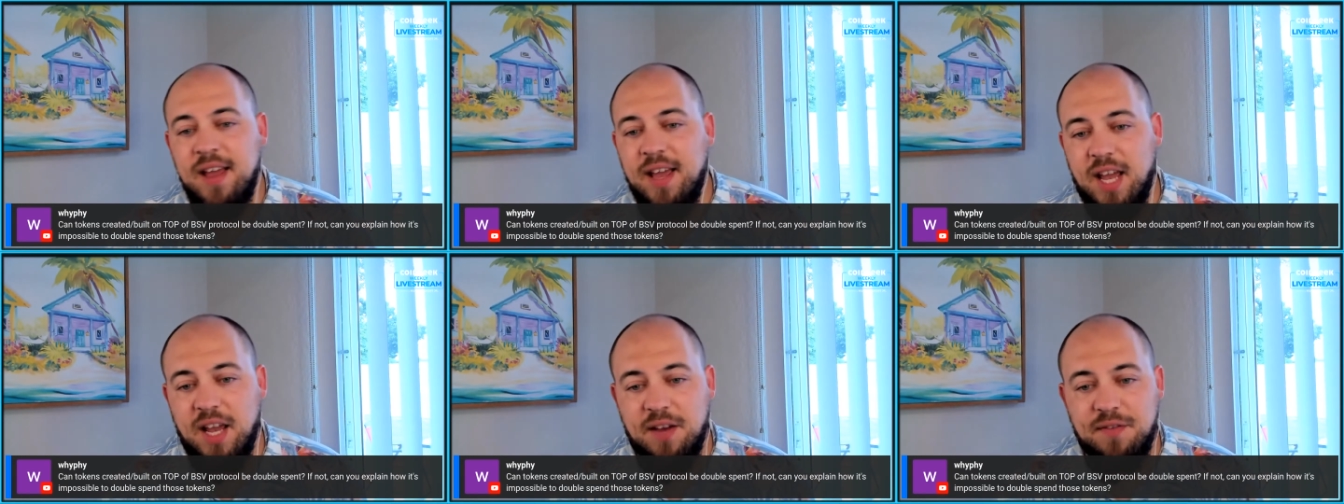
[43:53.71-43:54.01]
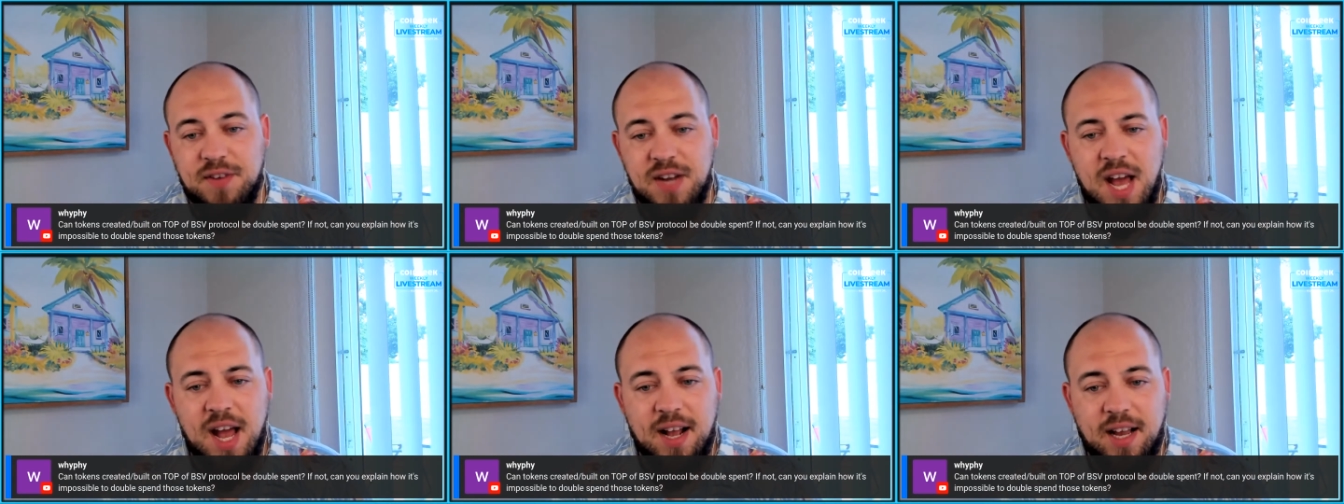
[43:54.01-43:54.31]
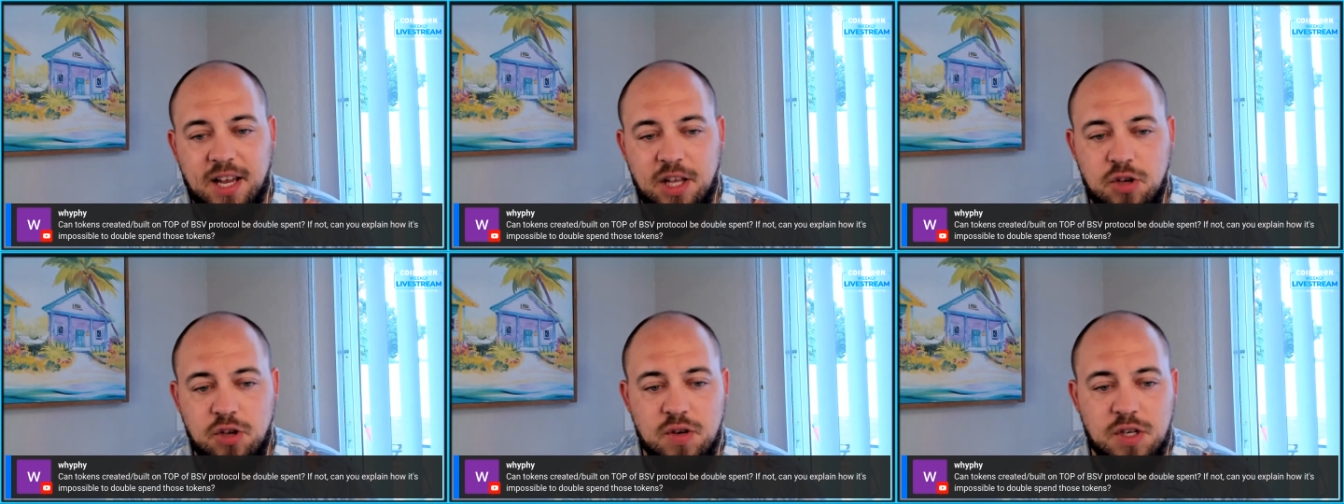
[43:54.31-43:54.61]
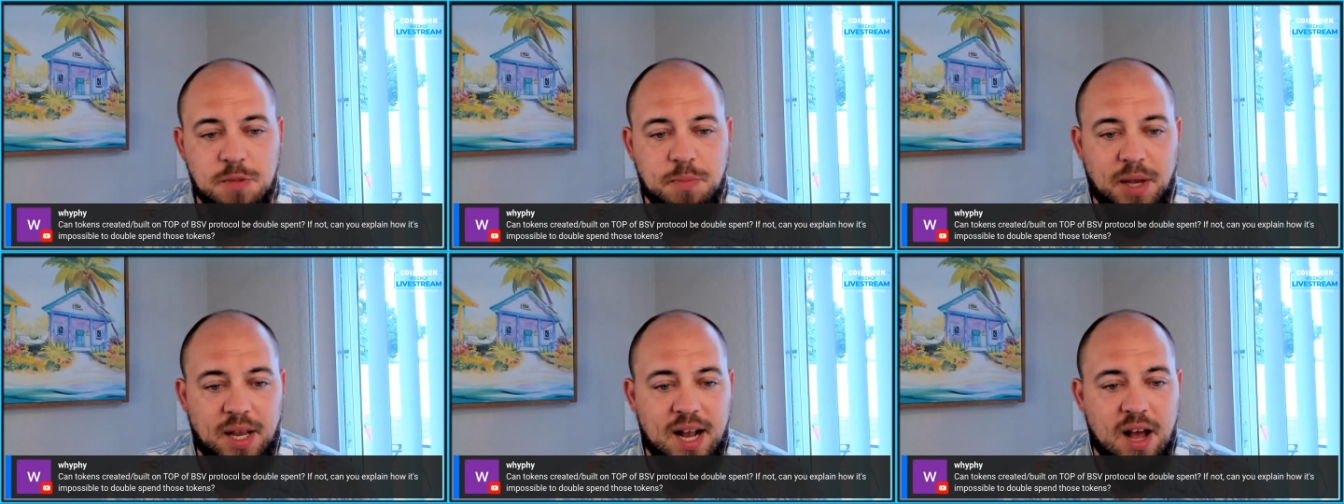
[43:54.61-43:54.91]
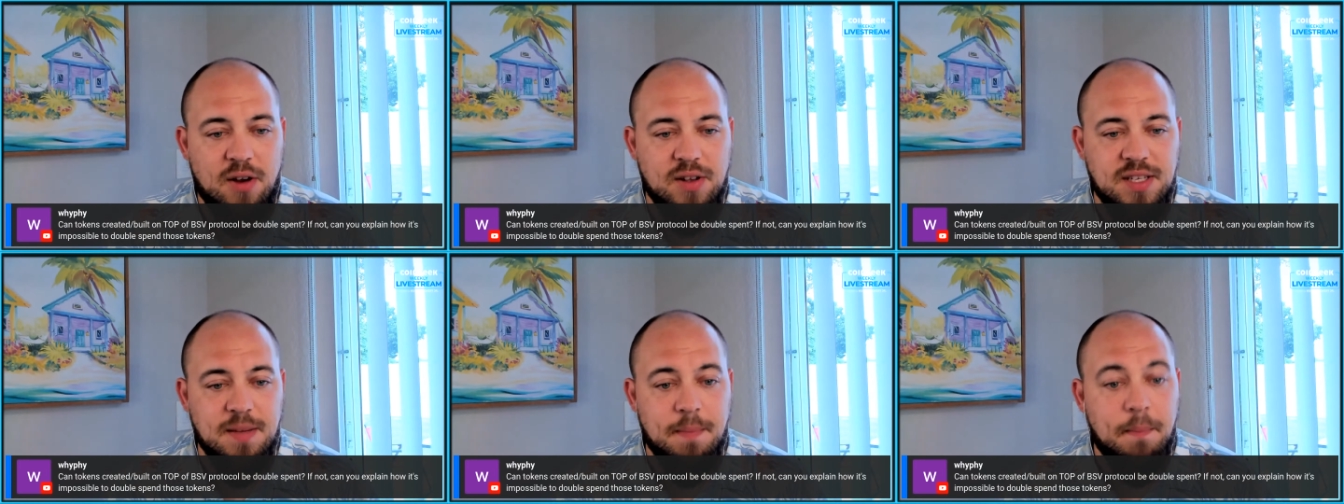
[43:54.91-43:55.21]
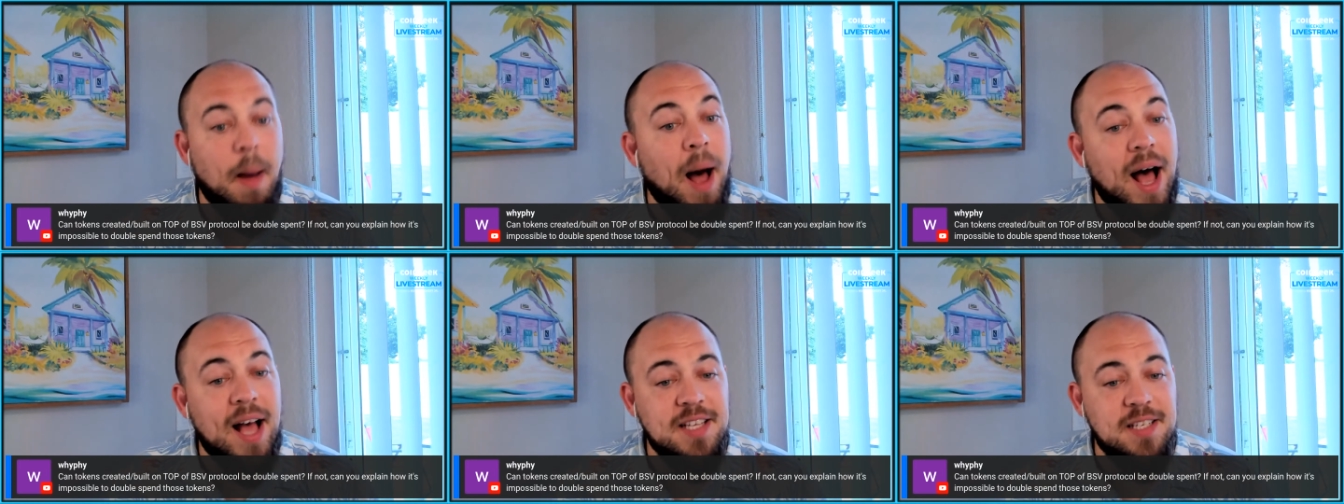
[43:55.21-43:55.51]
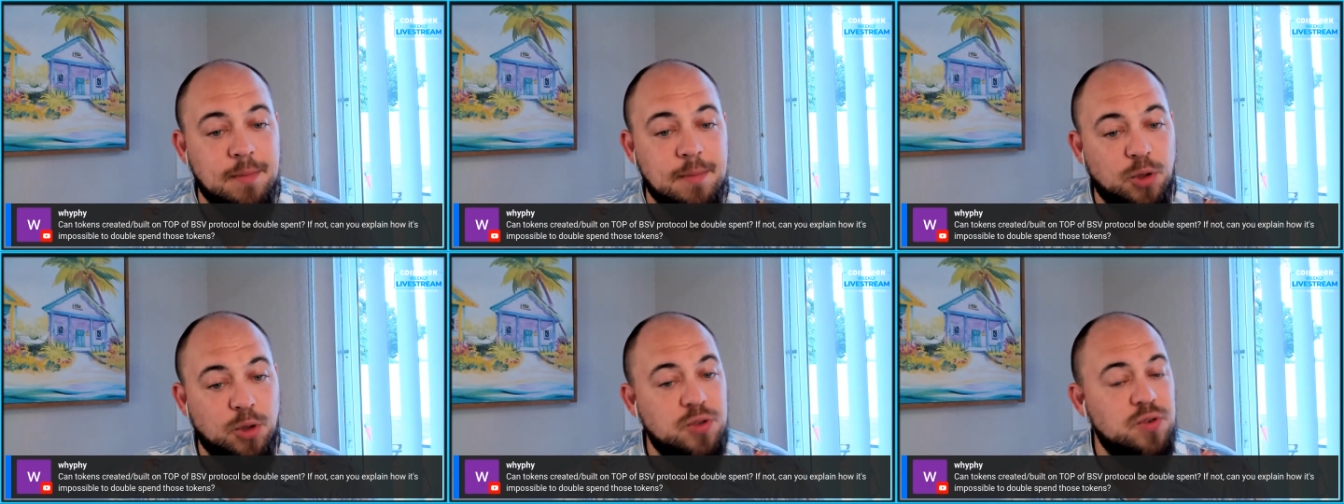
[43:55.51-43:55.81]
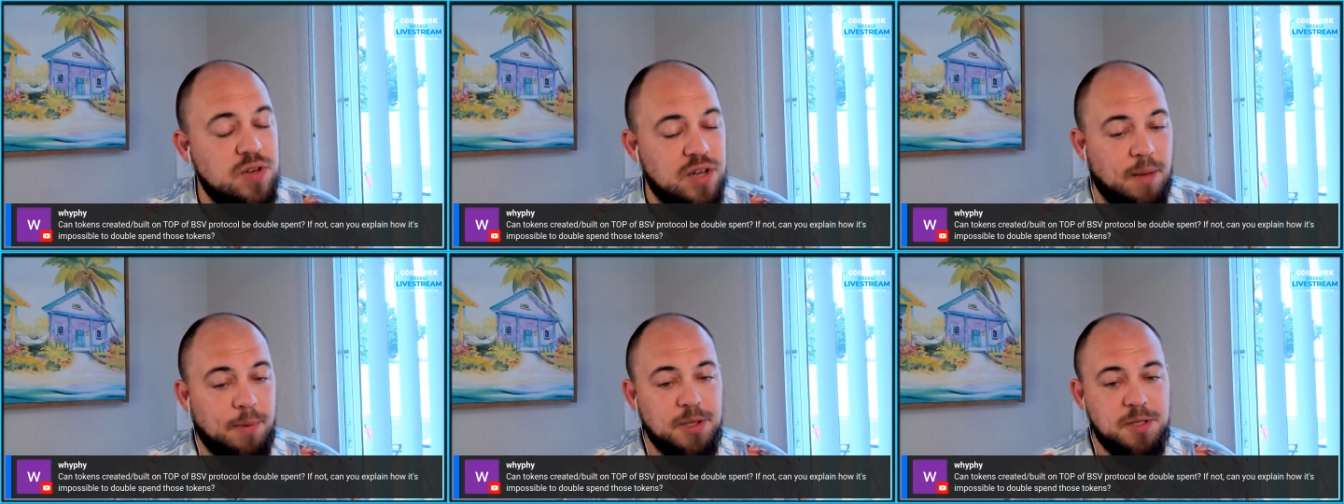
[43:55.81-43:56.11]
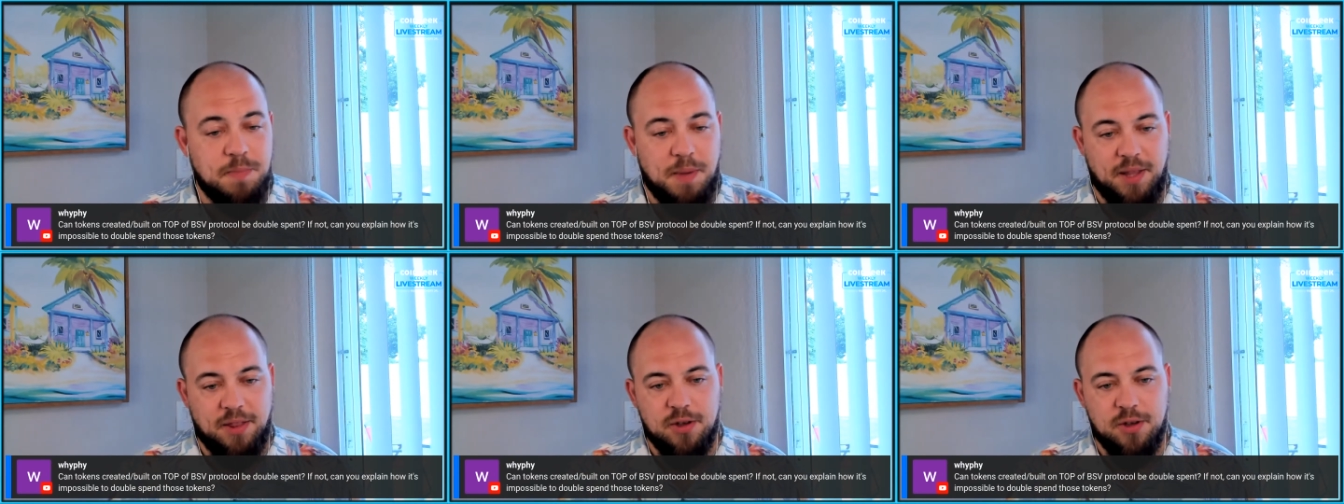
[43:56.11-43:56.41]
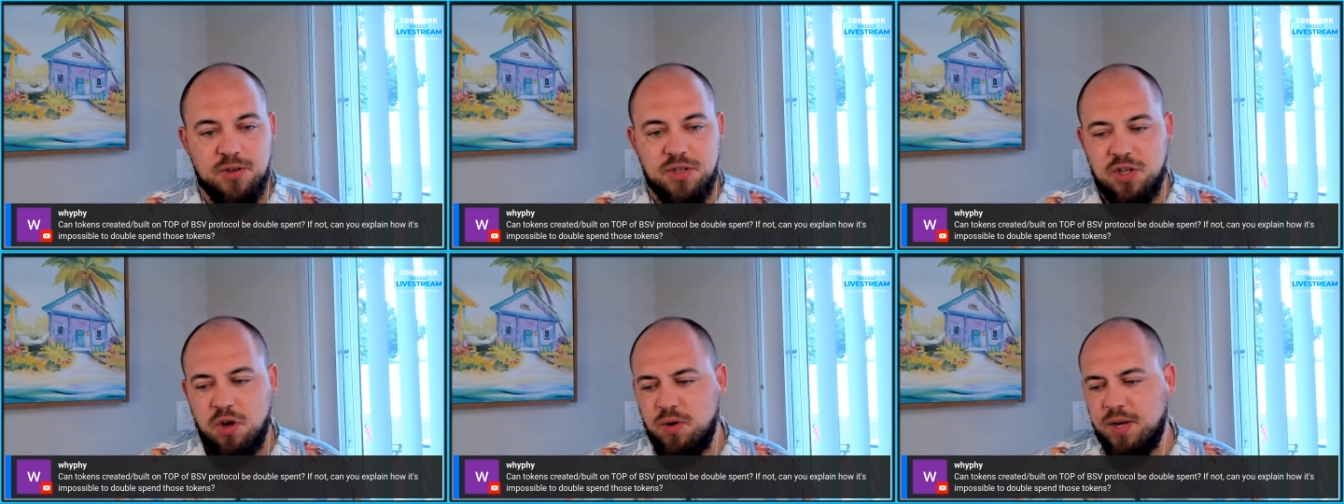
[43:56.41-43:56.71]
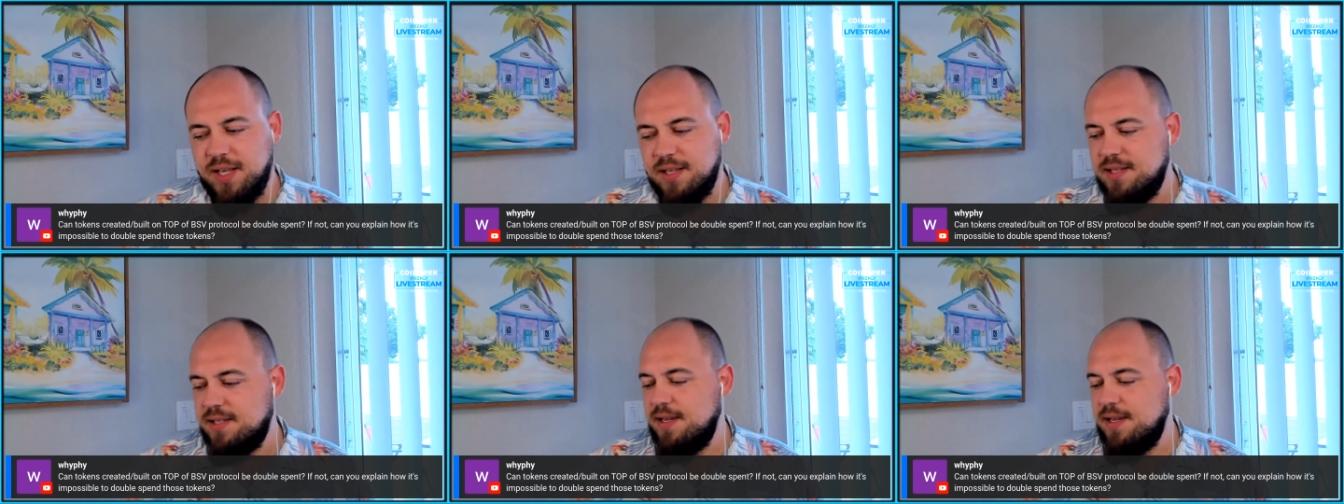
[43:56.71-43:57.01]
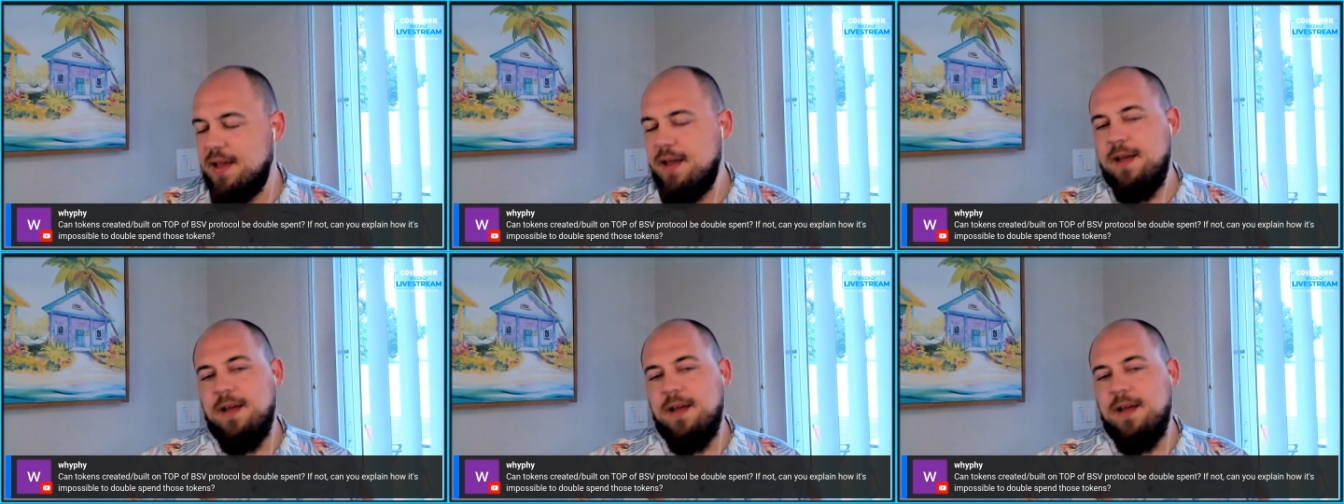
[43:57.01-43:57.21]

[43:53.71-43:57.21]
If not, can you explain how it's impossible to double spend those tokens?